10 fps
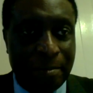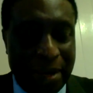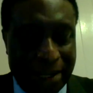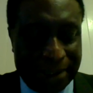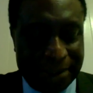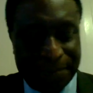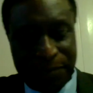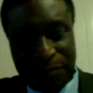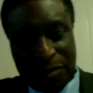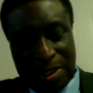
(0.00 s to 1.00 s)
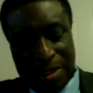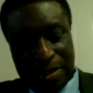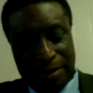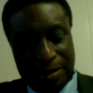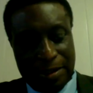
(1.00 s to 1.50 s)
Bell.
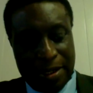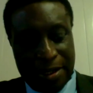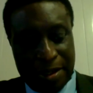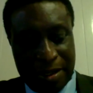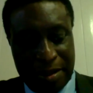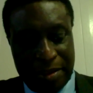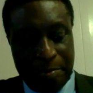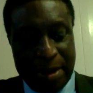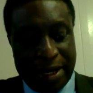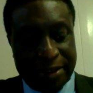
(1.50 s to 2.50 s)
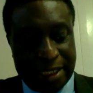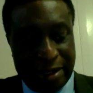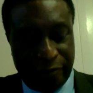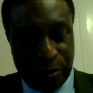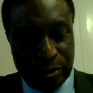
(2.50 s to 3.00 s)
The Bell
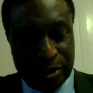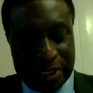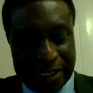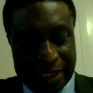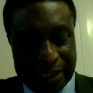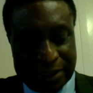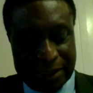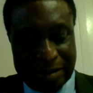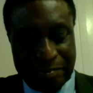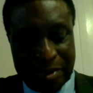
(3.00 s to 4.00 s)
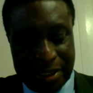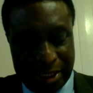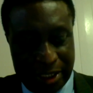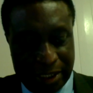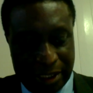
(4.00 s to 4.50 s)
telephone system in
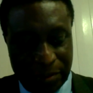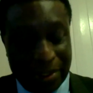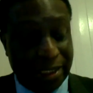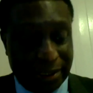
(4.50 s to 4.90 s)
the United